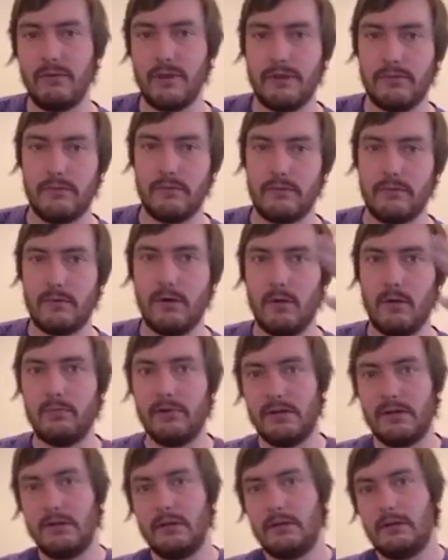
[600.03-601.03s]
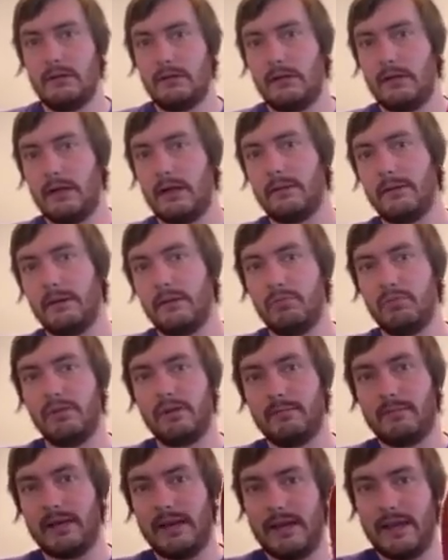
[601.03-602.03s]
through the rope. Okay, I'm gonna put it
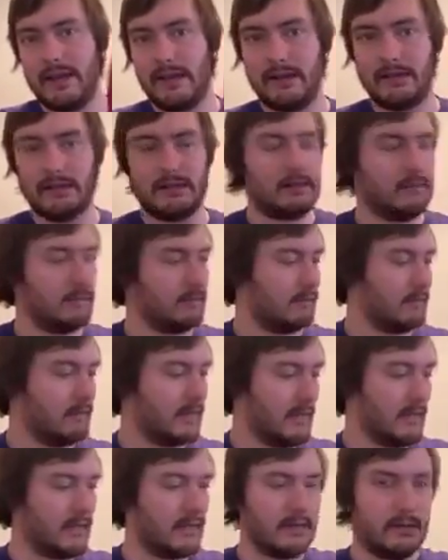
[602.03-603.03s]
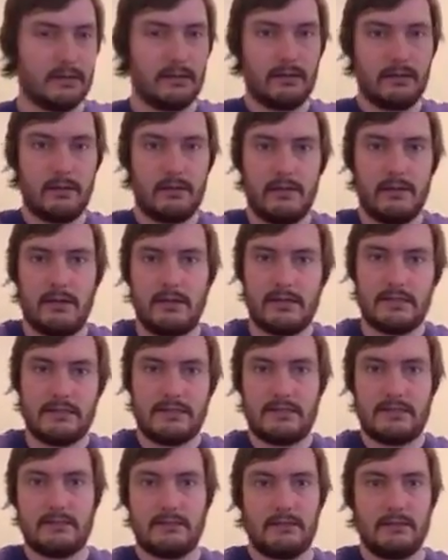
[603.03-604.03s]
in my hand like
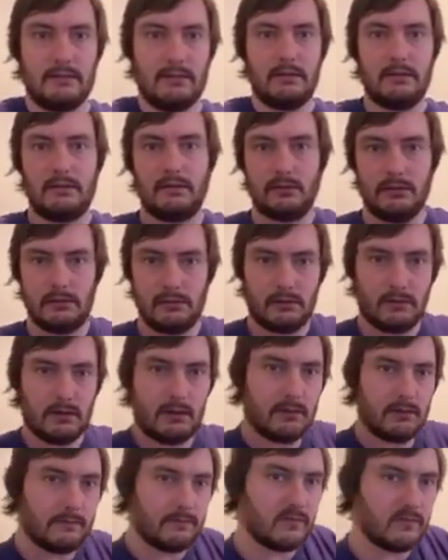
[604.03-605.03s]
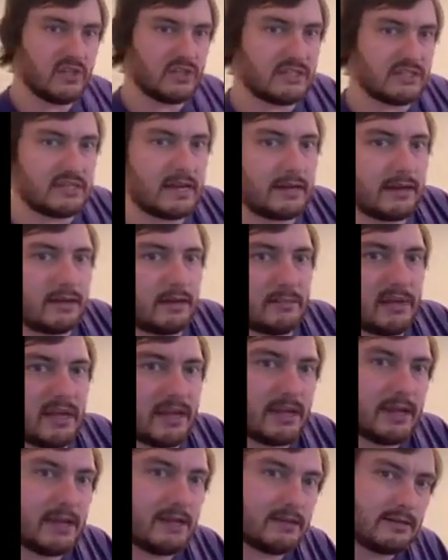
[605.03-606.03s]
this. Okay, just setting it in my
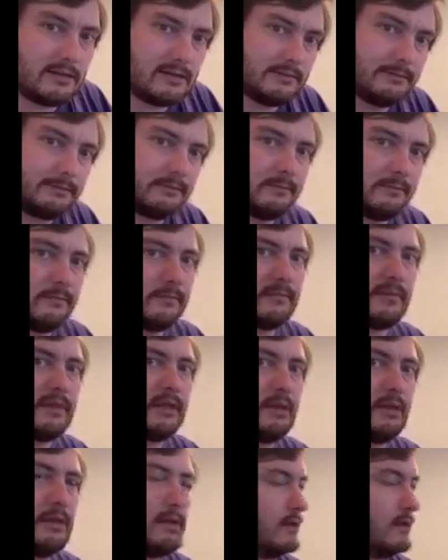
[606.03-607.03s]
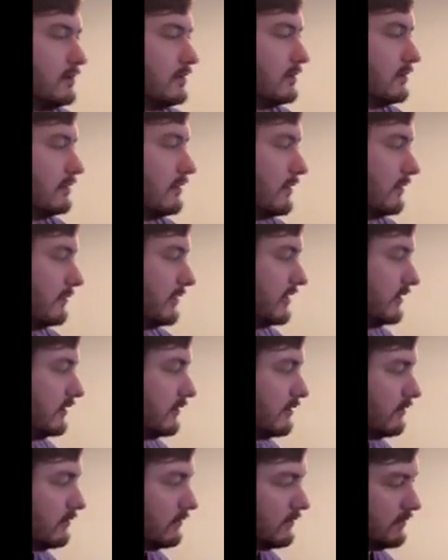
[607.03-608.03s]
hand. Then I'm gonna
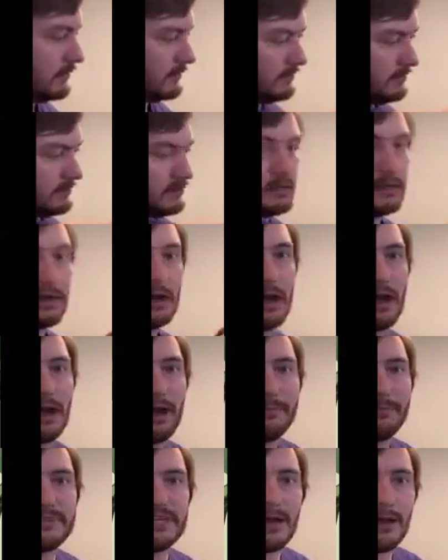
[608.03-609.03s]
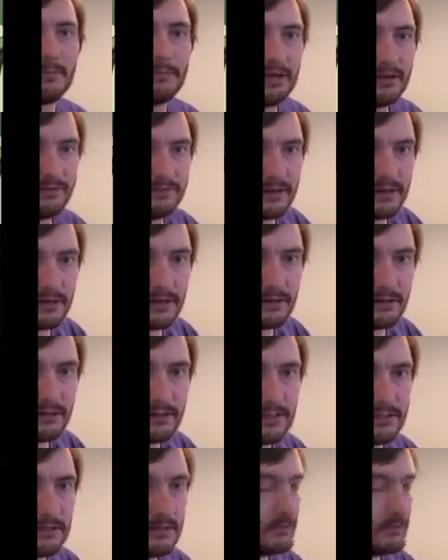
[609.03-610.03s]
go up top my fingers,